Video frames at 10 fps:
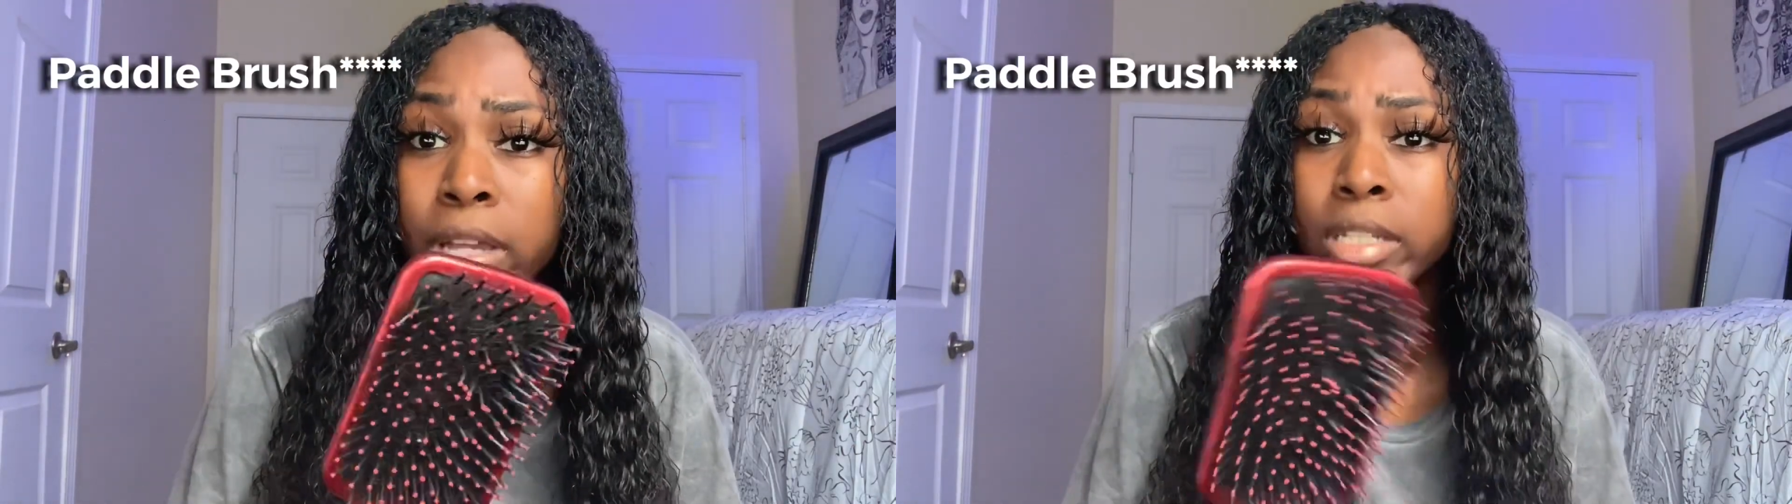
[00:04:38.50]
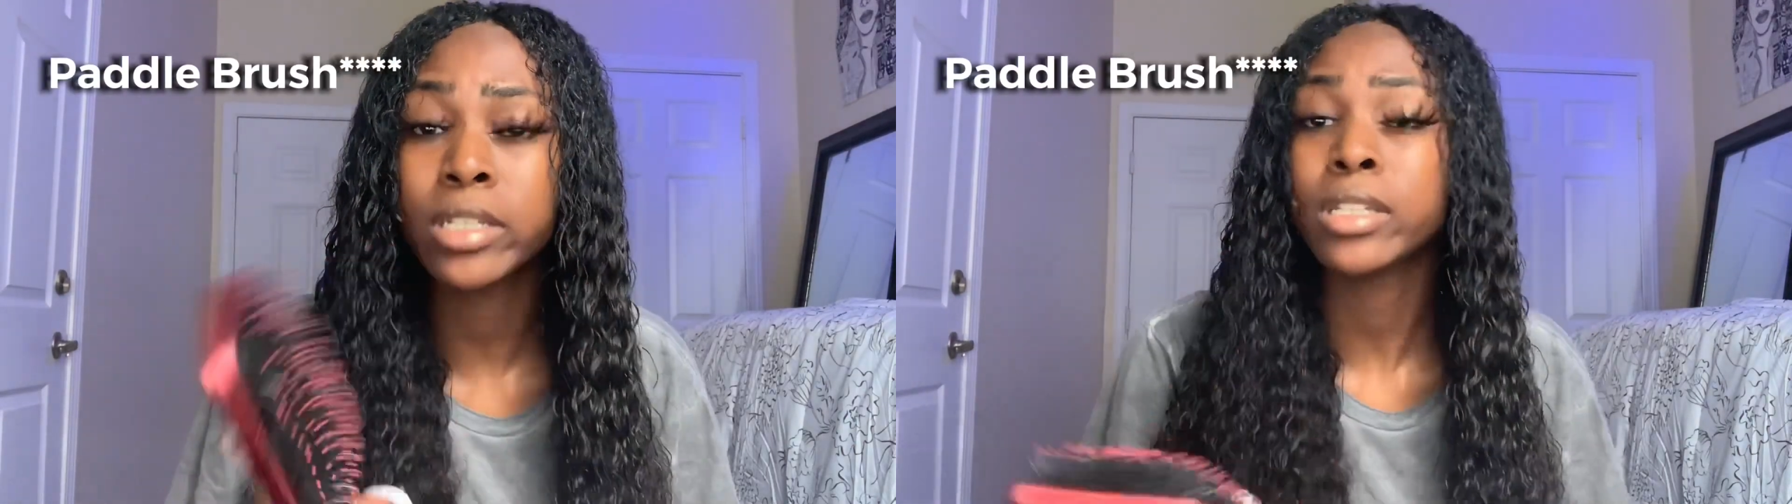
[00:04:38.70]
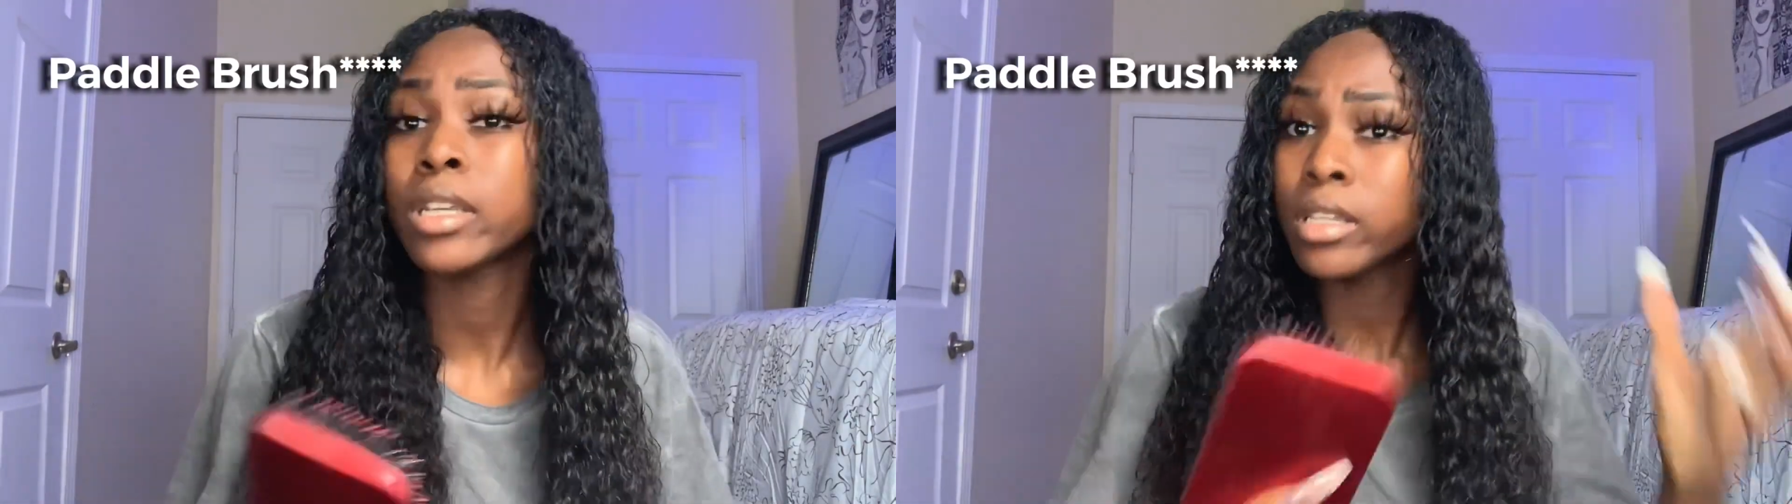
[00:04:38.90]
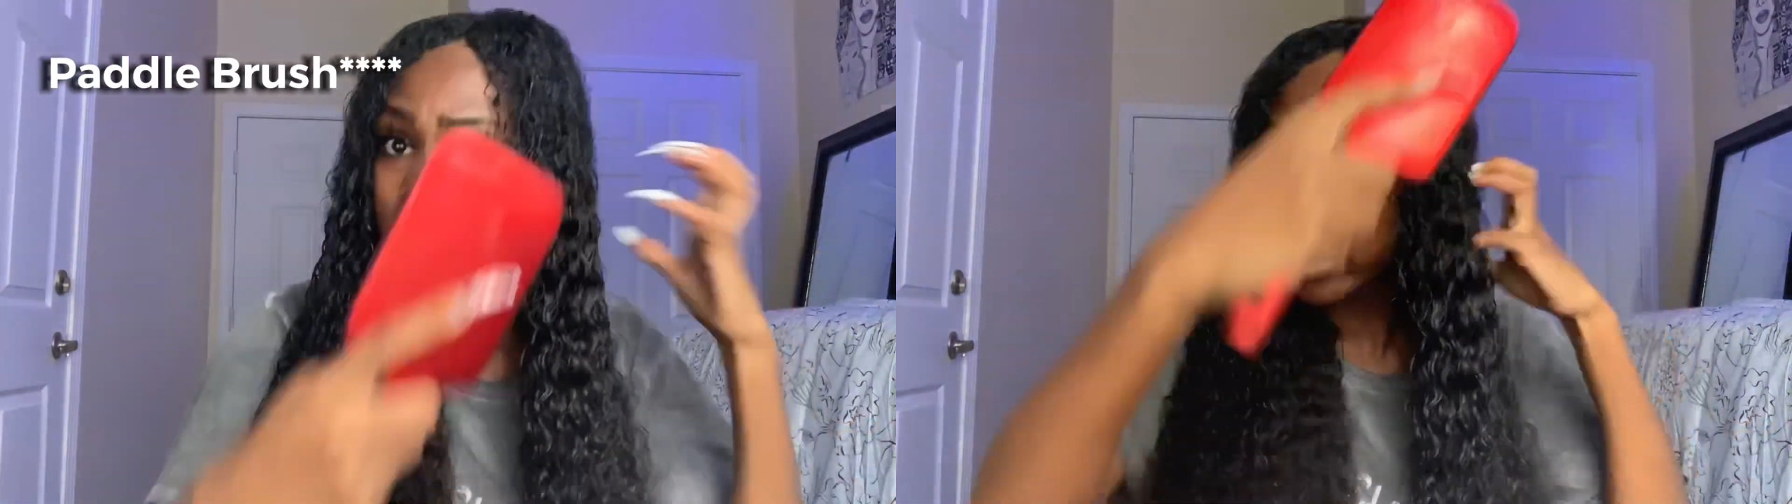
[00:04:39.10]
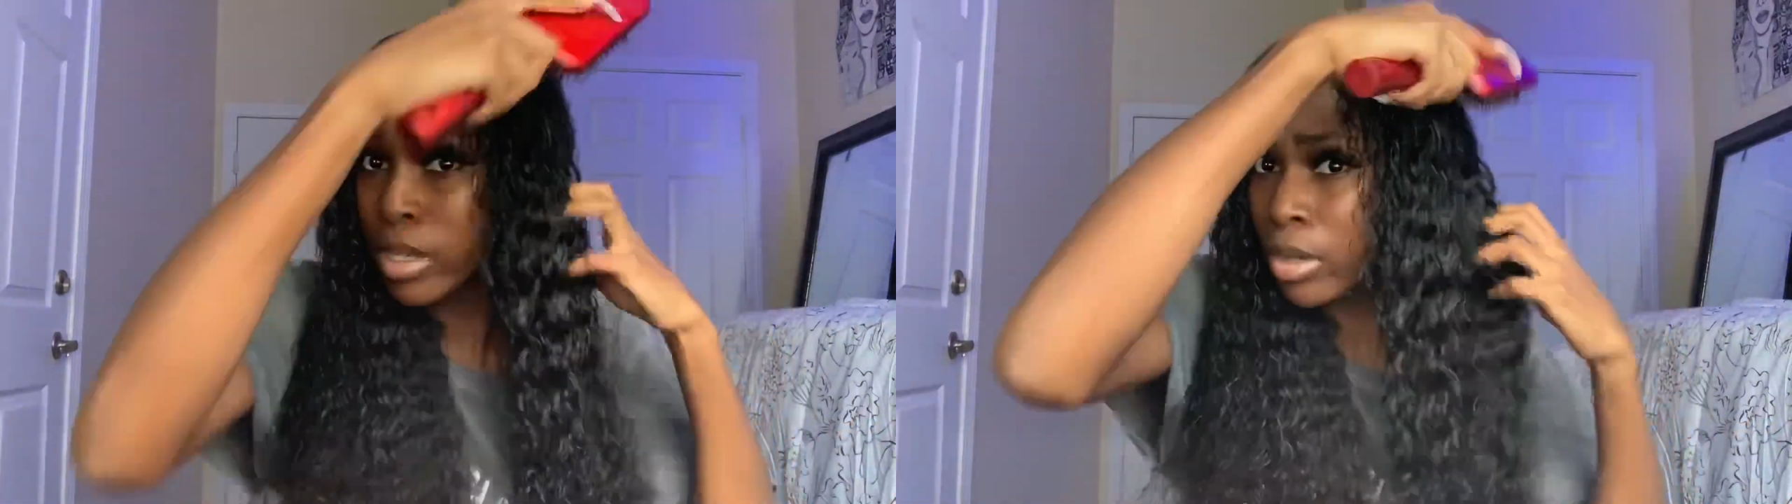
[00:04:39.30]
brush
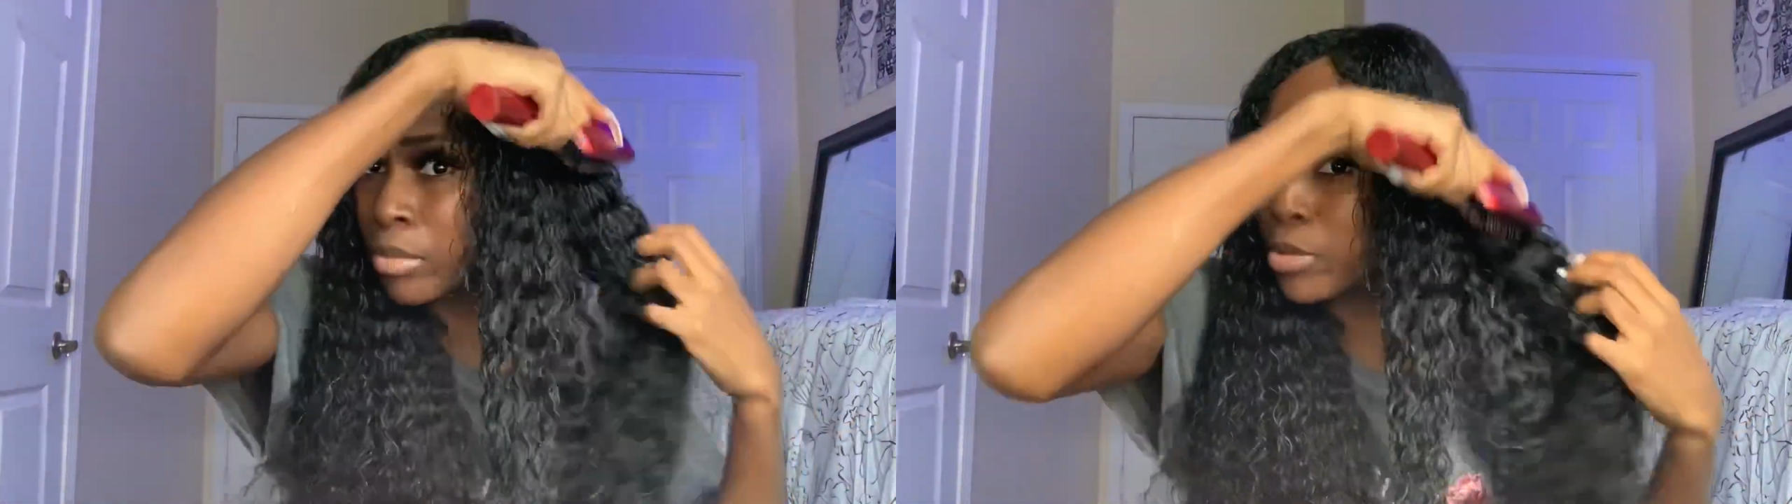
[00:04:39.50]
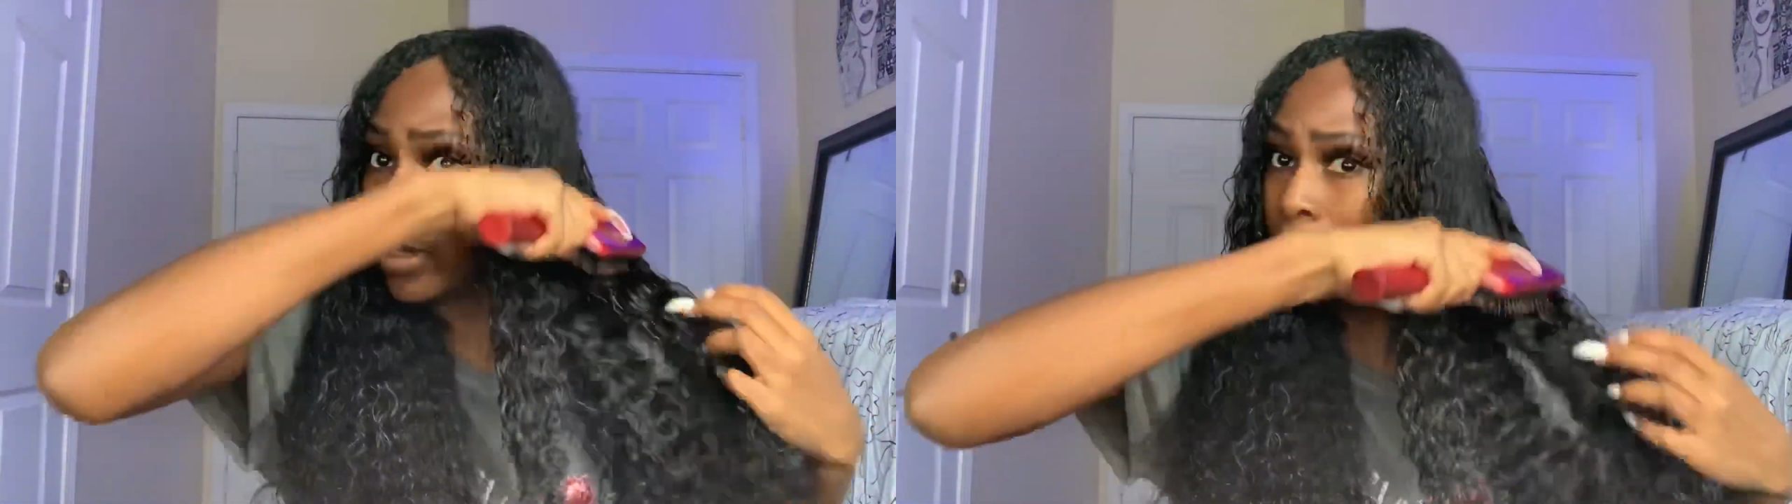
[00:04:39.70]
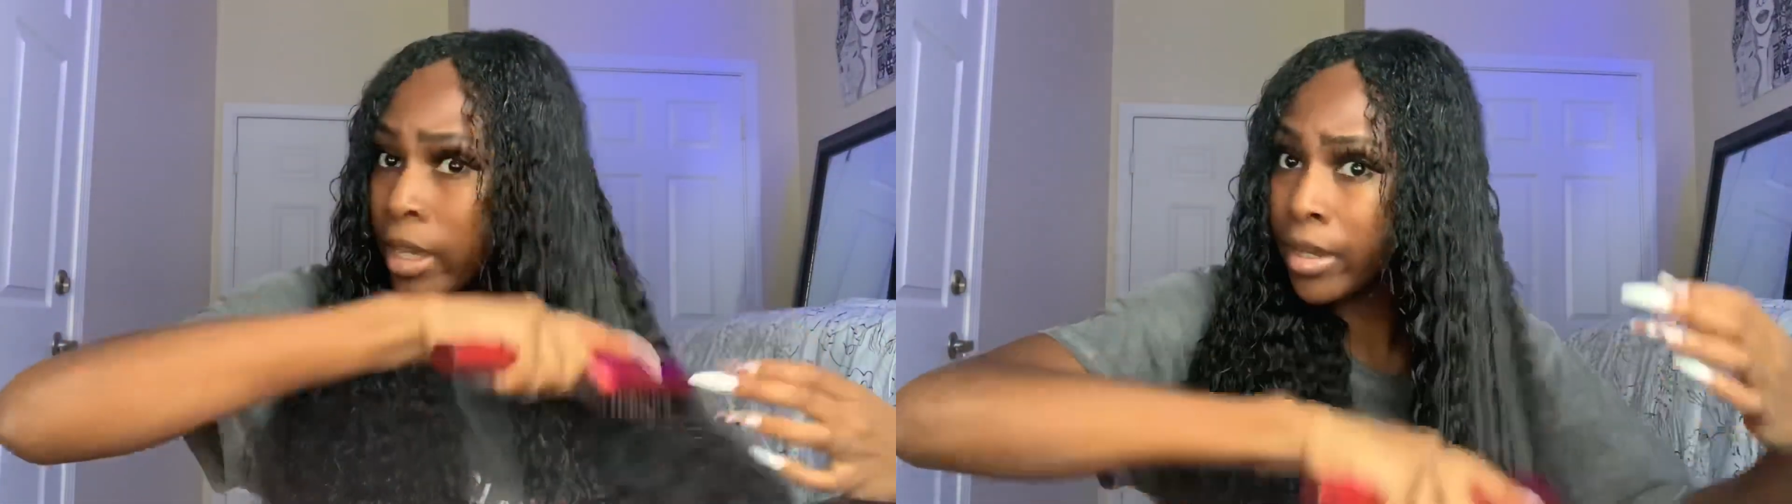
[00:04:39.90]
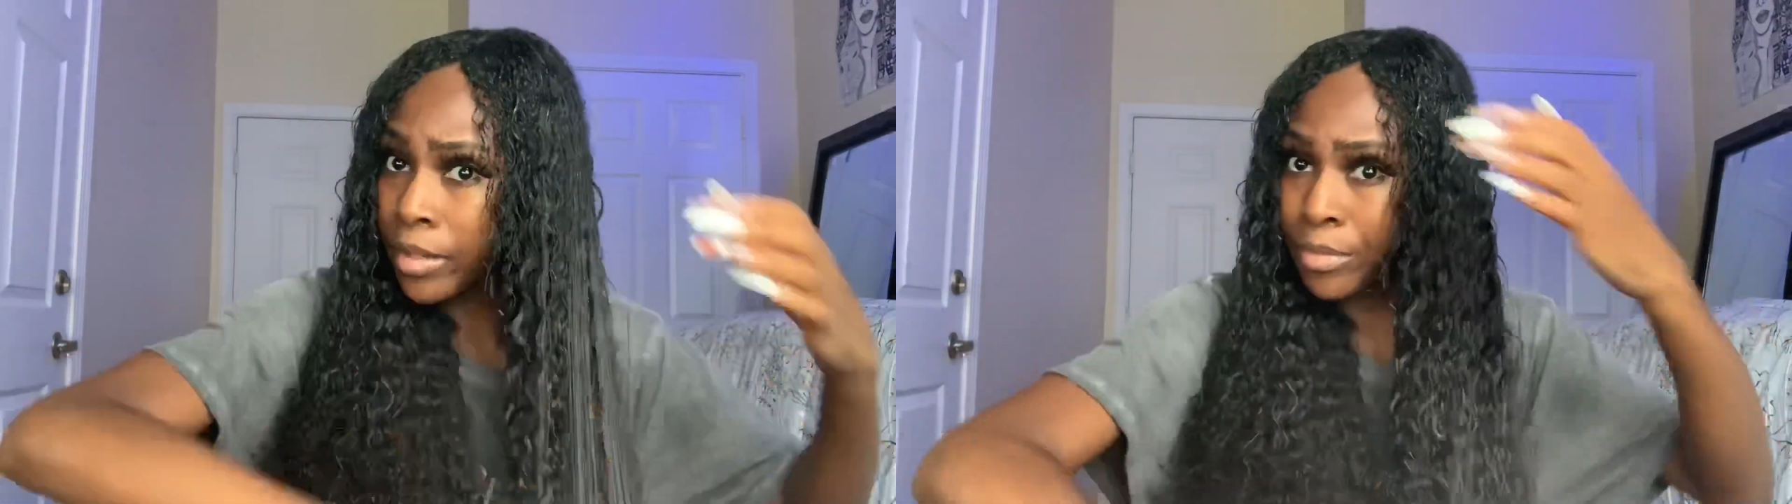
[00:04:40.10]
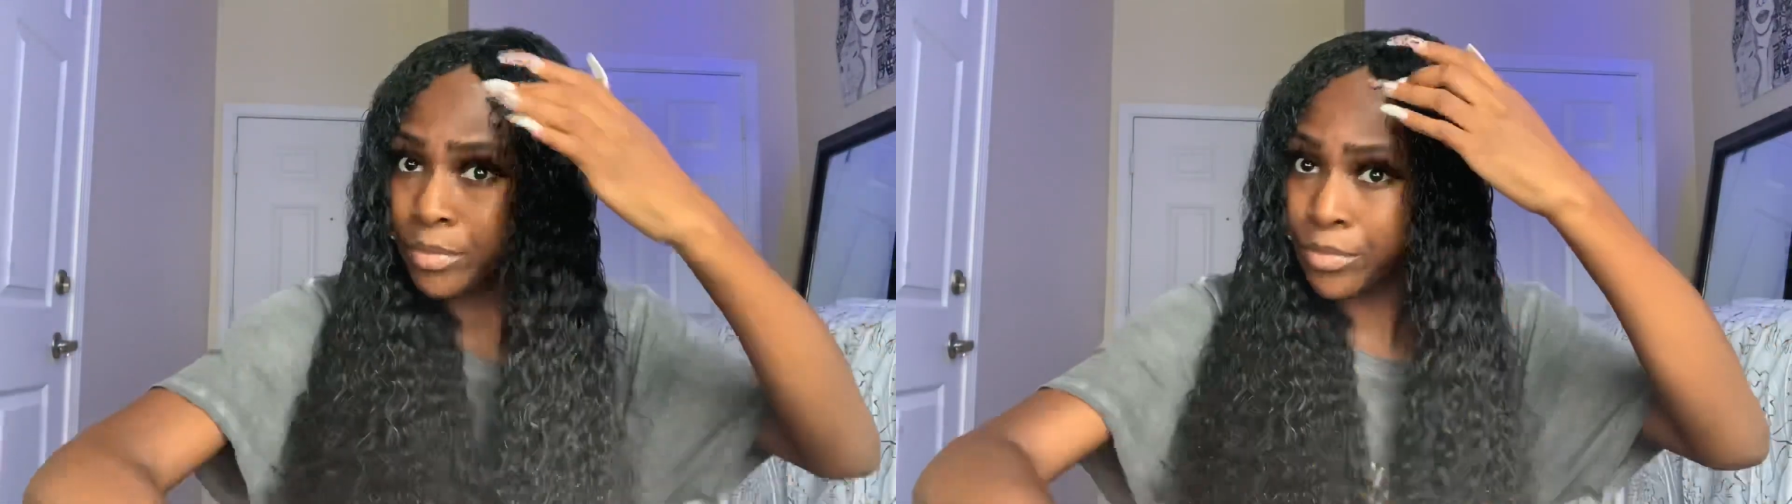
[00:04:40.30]
to comb through the
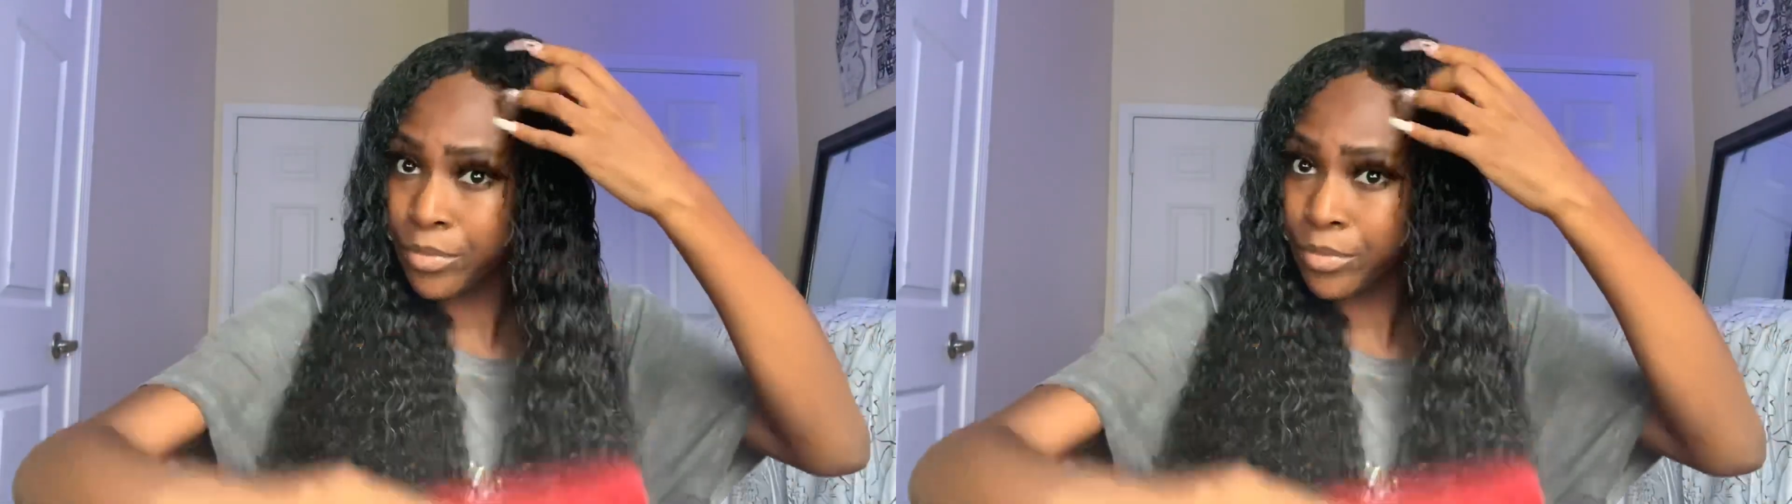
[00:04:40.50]
hair,